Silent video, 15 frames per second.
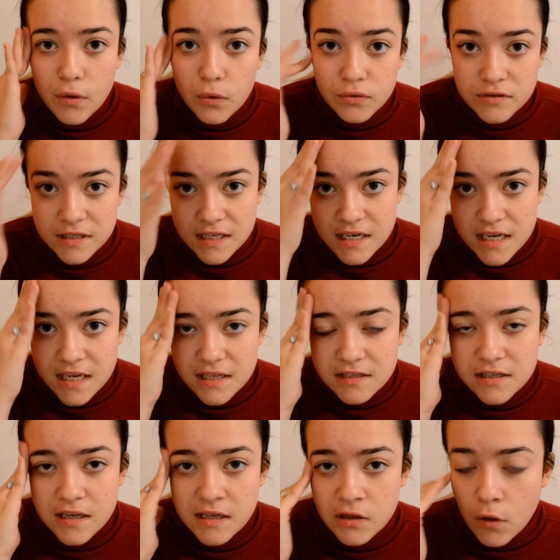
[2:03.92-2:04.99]
OCD,
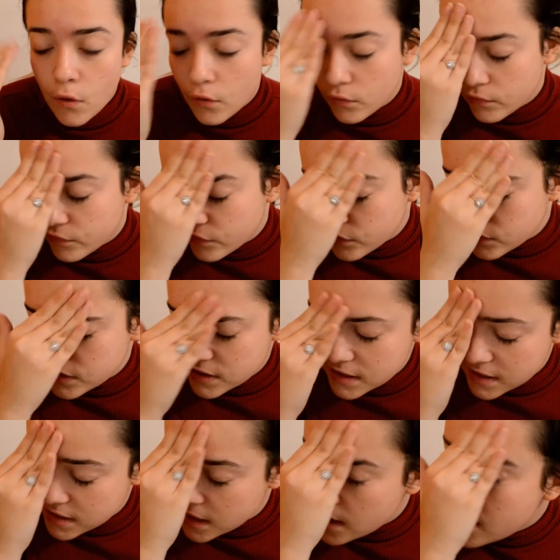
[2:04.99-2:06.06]
it's an All
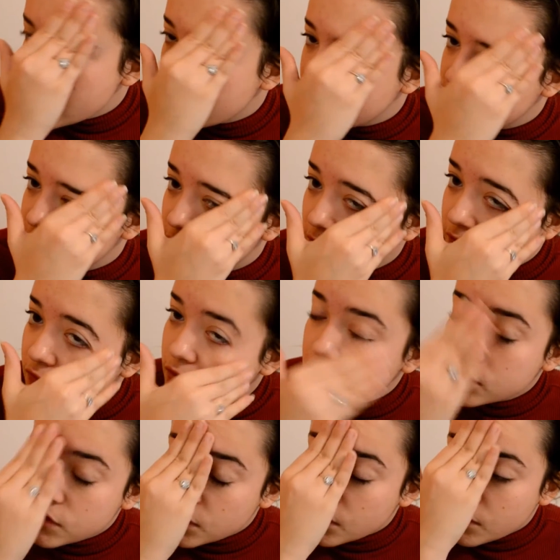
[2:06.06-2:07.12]
Voices novel,
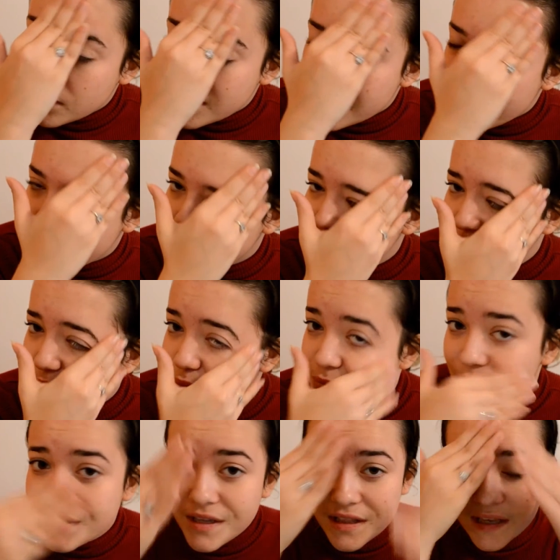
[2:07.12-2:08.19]
so yeah, it's
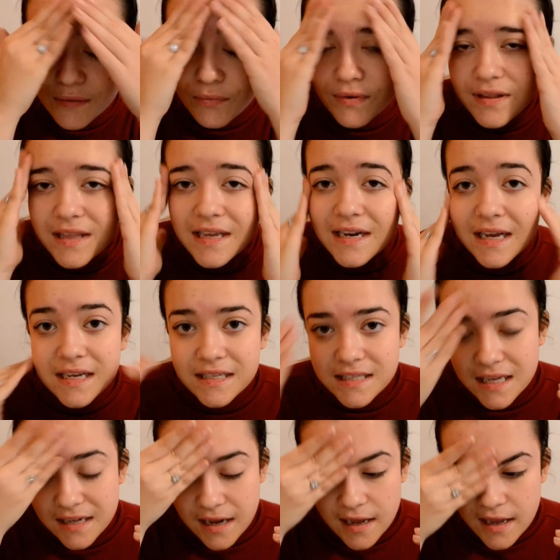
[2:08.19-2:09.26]
really nice,
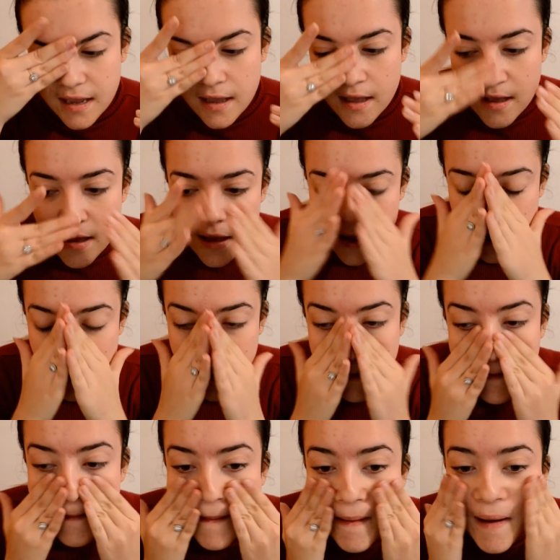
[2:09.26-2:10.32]
and I
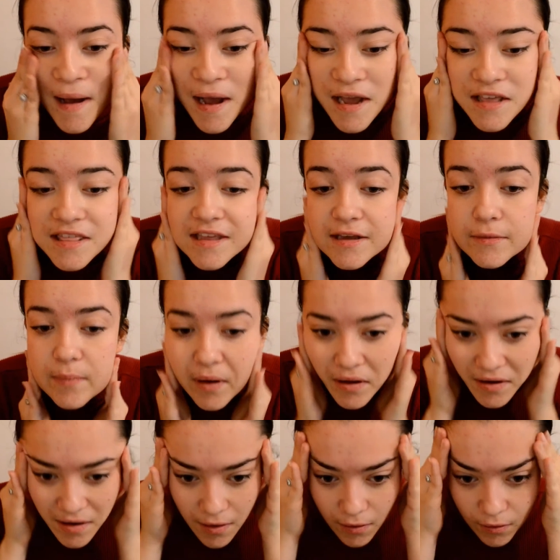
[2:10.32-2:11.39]
think
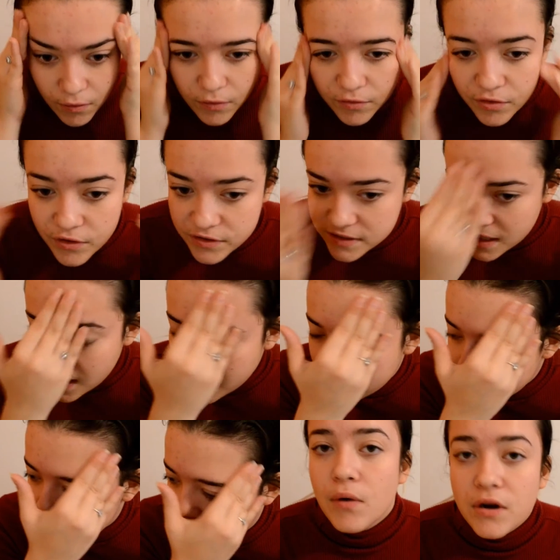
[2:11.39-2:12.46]
about it all the
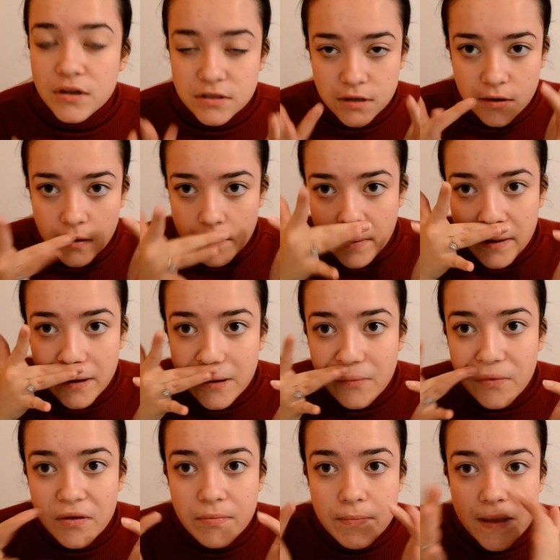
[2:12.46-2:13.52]
time, and I want to talk about it
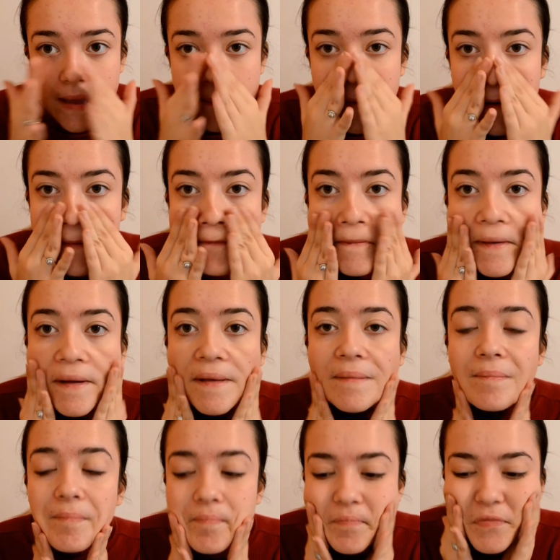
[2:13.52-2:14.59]
with people, but
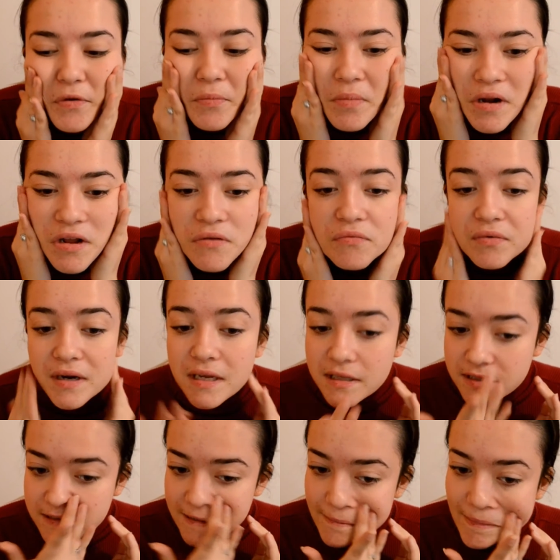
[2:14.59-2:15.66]
nobody
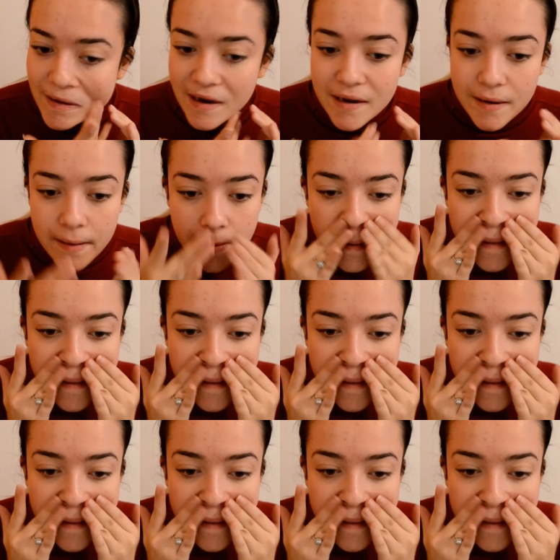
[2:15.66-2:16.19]
reads in my